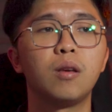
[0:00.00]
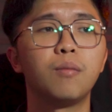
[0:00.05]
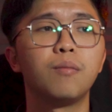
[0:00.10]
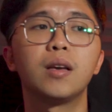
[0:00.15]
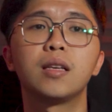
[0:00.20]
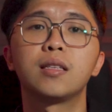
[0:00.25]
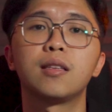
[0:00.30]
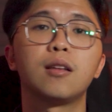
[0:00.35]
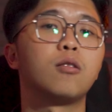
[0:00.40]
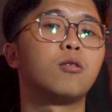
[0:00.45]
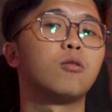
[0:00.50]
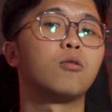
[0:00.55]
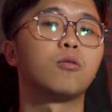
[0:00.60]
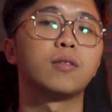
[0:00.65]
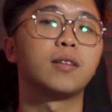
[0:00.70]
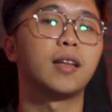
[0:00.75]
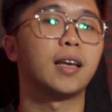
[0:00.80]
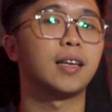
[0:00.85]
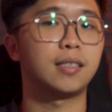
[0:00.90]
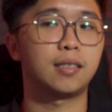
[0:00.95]
It makes it look
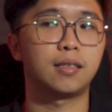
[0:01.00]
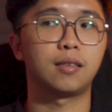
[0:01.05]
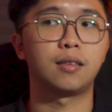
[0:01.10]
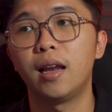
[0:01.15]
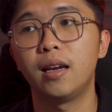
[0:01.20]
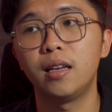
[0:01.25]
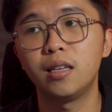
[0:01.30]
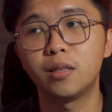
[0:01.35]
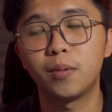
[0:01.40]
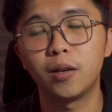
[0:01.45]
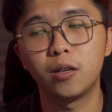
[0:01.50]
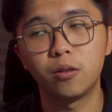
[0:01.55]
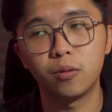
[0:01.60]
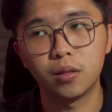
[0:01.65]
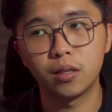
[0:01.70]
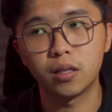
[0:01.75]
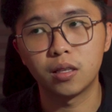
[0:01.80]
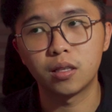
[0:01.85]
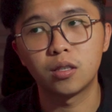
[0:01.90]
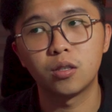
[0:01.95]
nicer. At least by
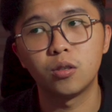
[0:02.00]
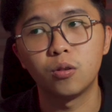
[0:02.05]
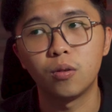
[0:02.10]
doing this,